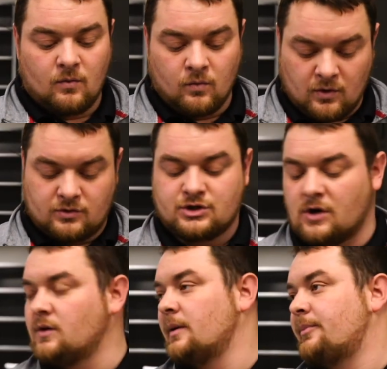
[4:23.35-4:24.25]
will
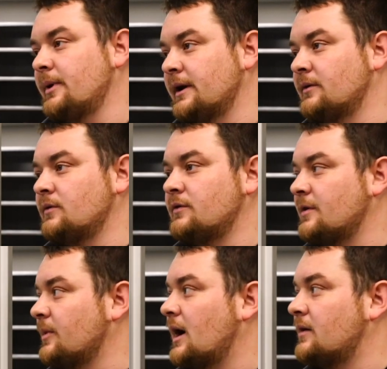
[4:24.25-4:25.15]
show up in
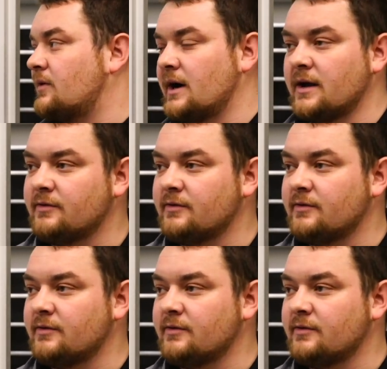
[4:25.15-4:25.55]
some kind of writing.